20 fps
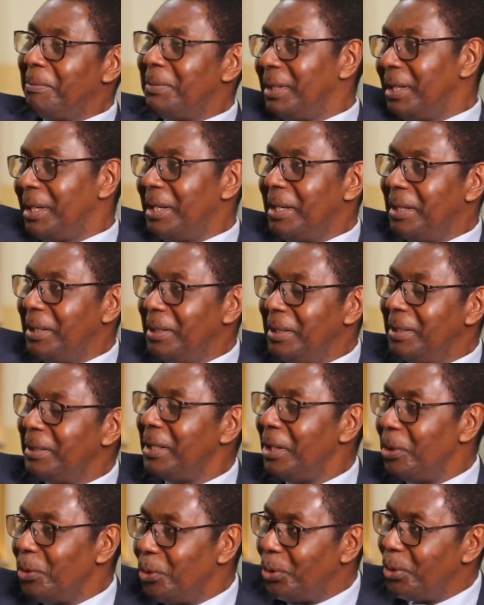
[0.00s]
there in
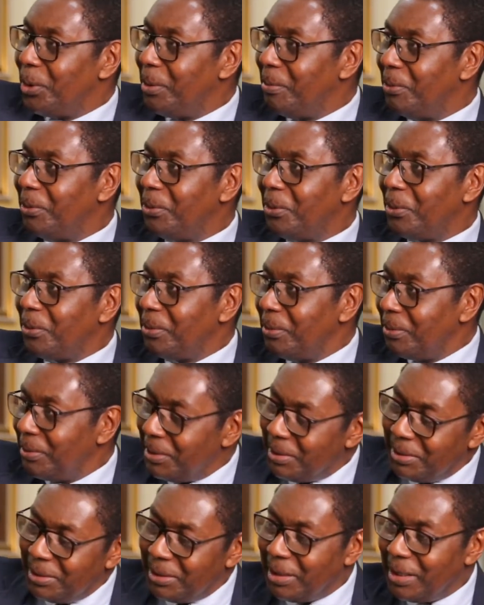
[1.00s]
a room,
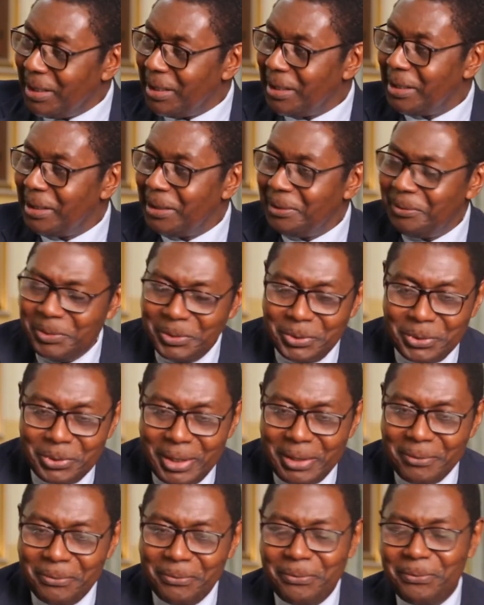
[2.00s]
there you
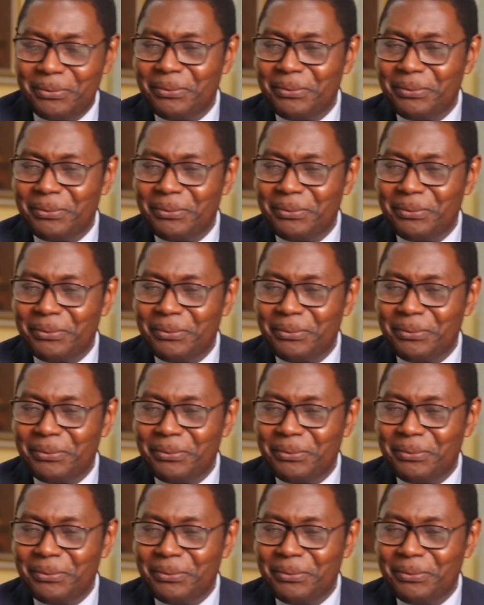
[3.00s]
are